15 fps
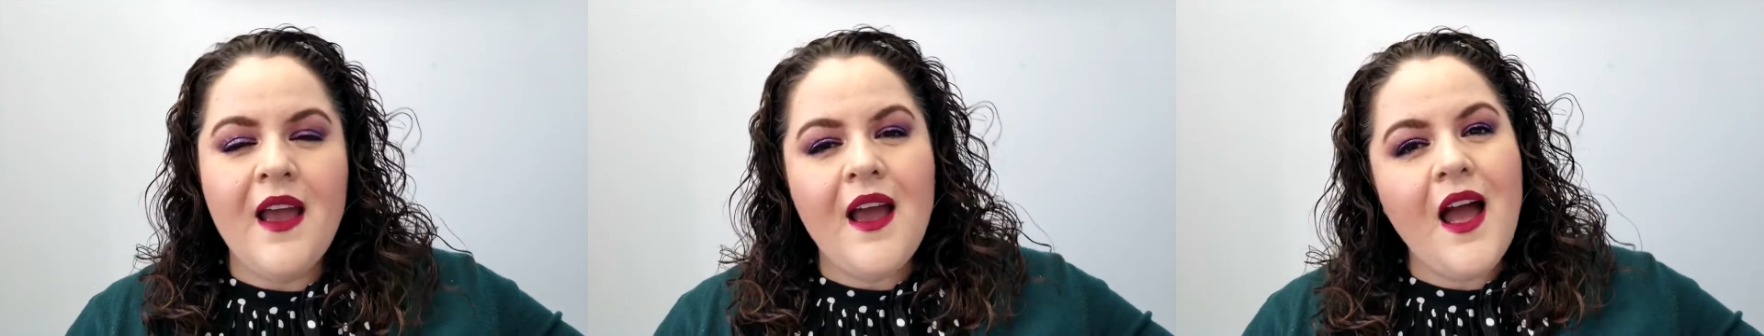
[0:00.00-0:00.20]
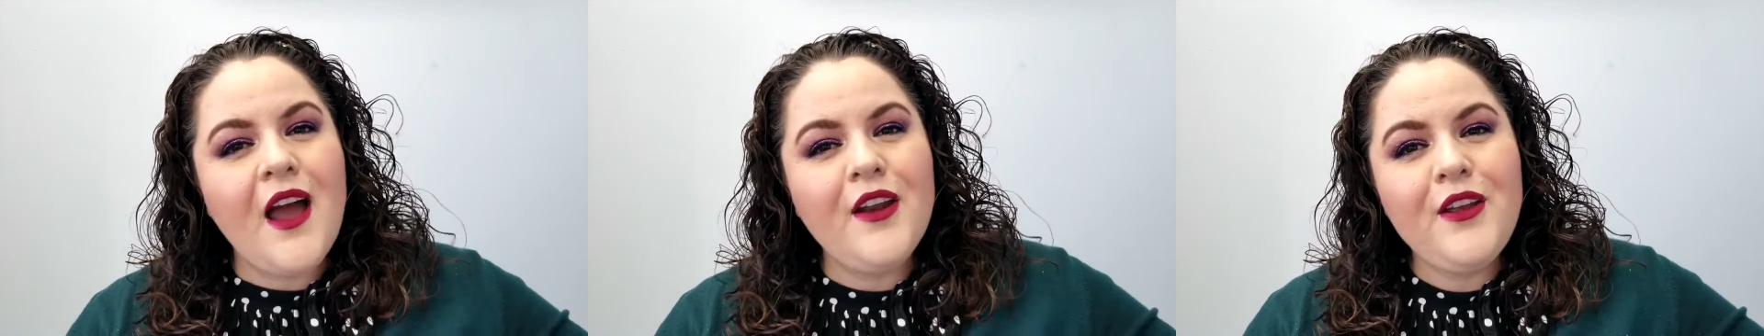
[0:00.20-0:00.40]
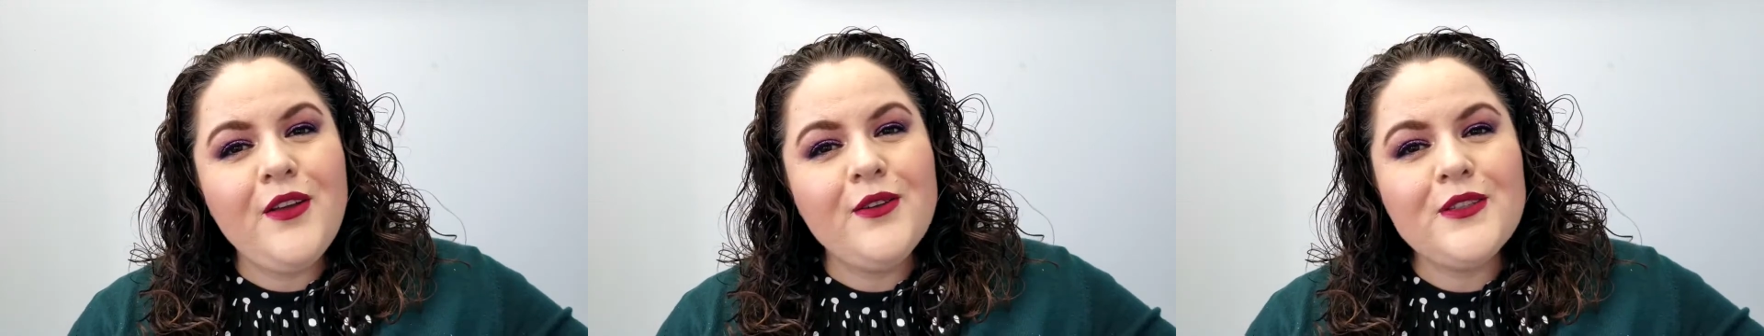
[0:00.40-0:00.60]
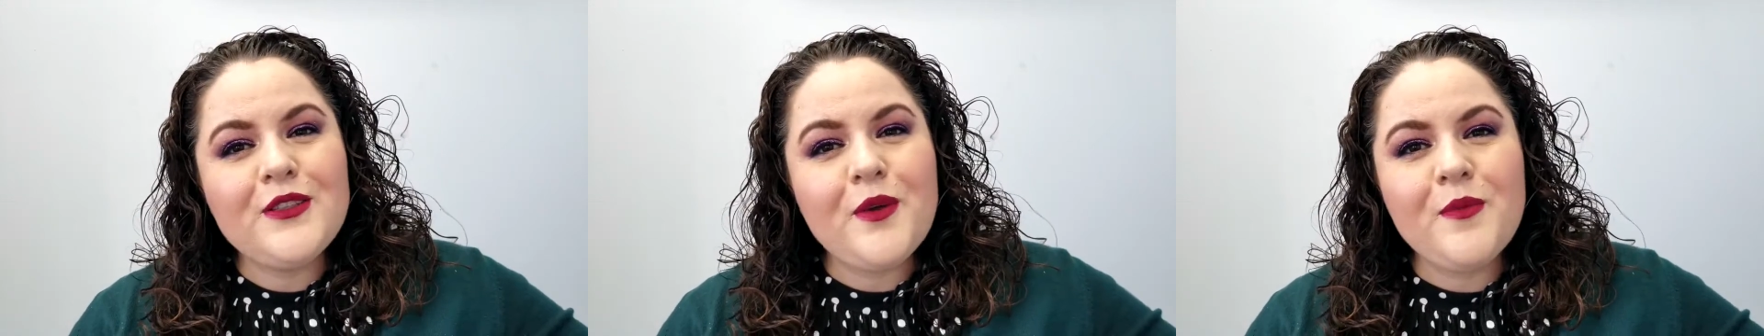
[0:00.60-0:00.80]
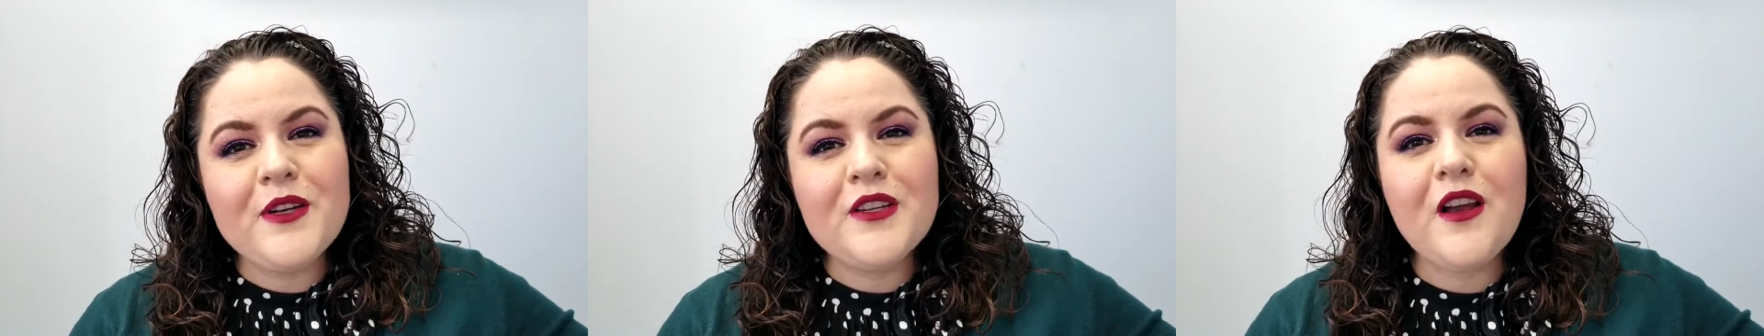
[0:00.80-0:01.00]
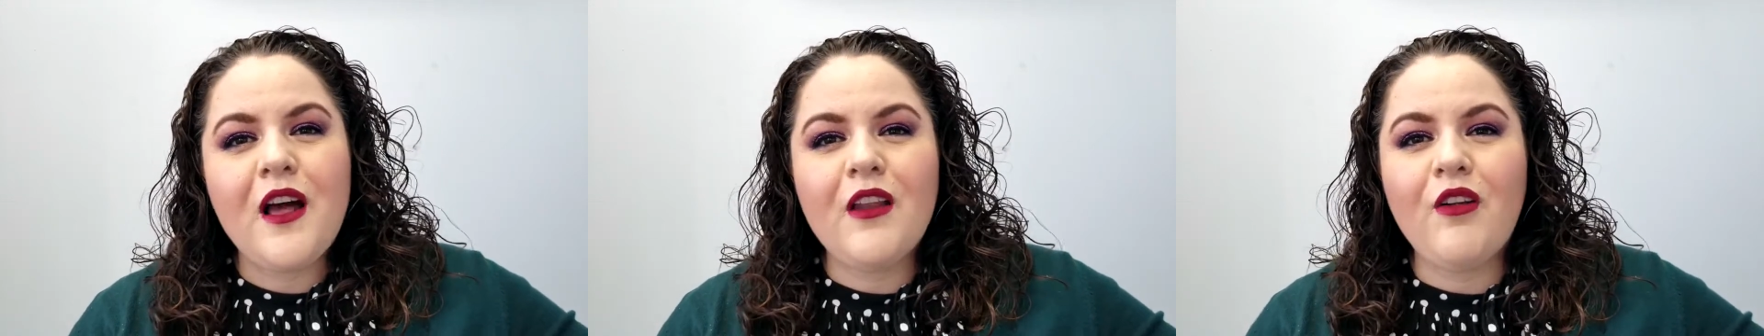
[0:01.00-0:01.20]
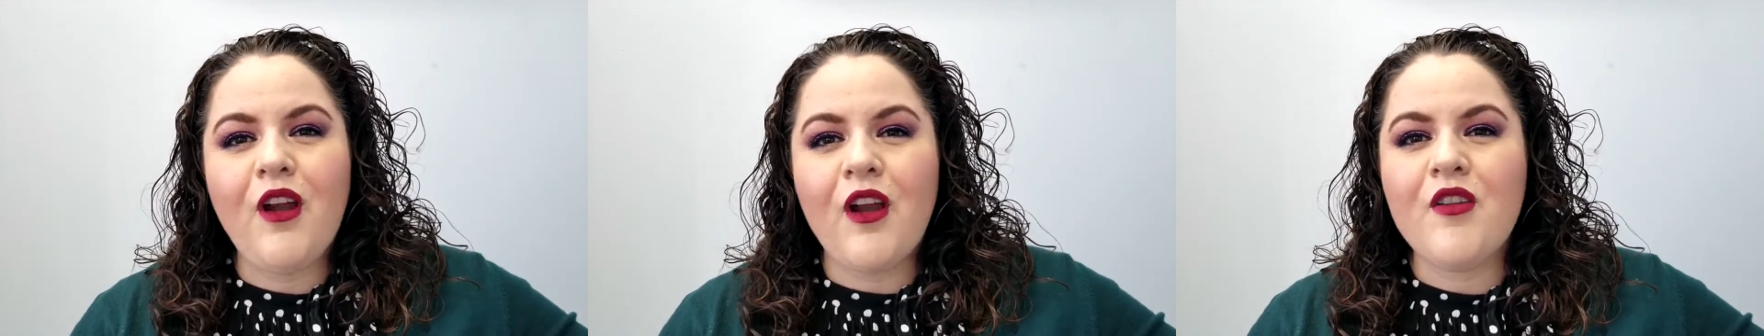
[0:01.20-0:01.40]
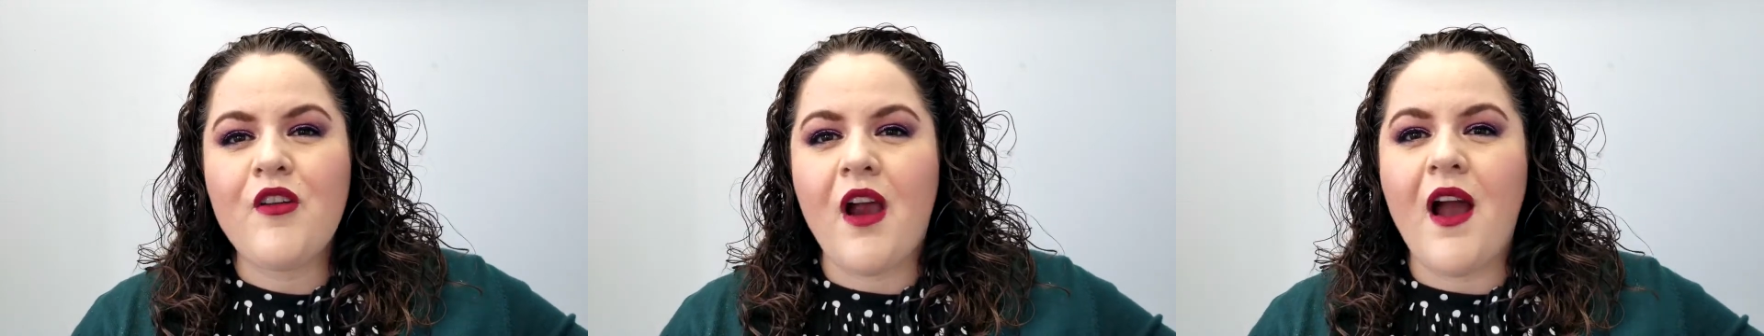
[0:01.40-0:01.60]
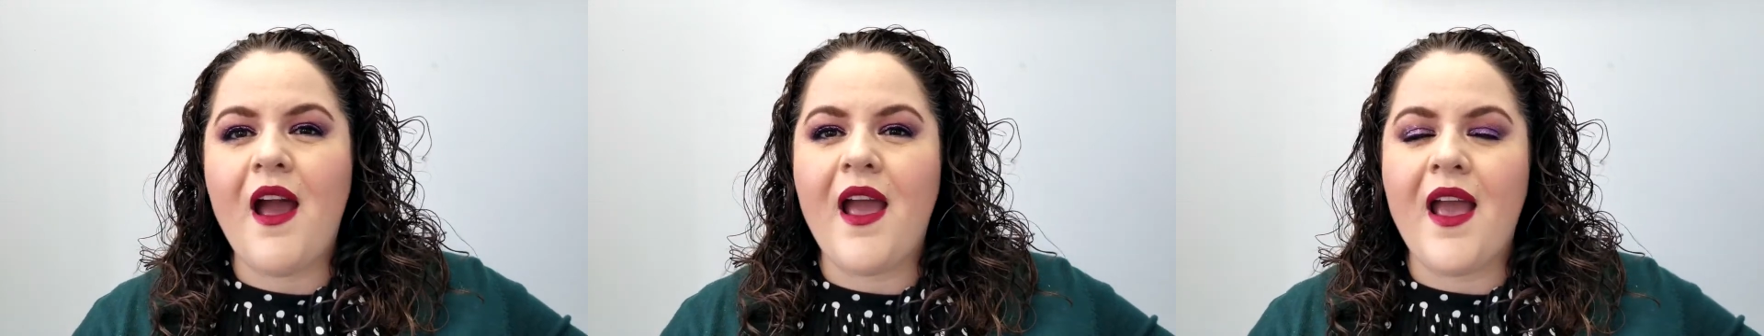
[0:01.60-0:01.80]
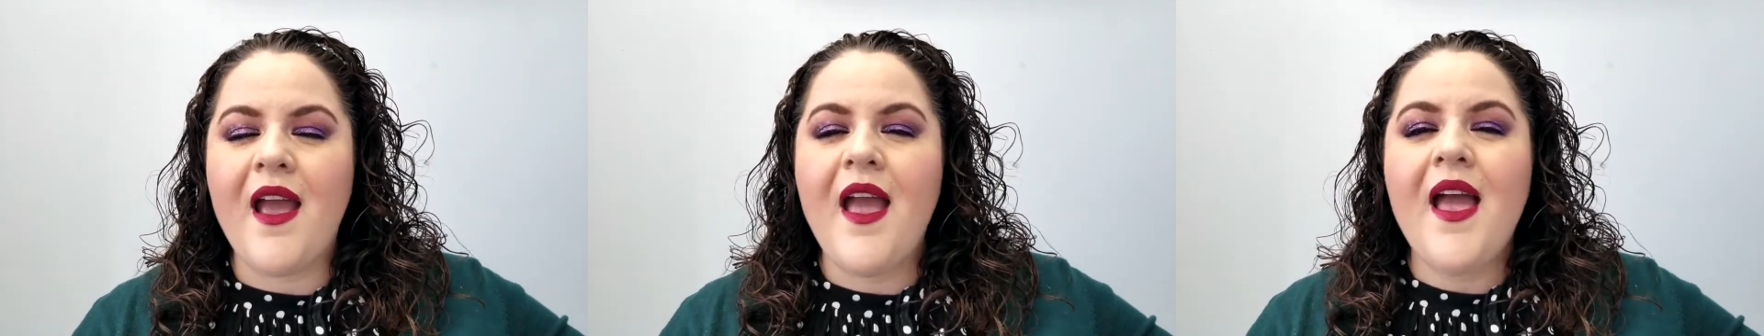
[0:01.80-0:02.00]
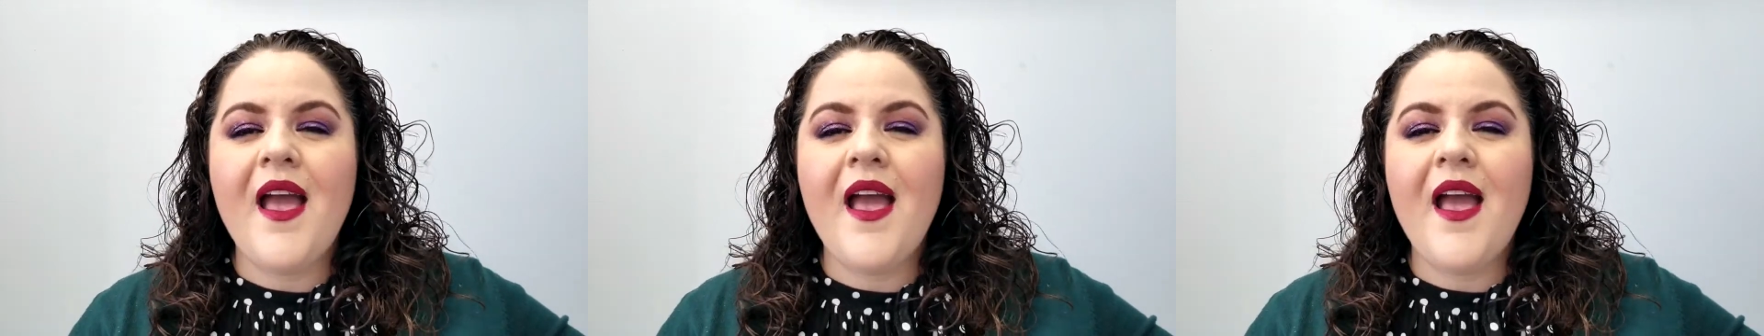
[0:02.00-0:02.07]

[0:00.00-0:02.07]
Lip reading: how do you use so much color on your eye?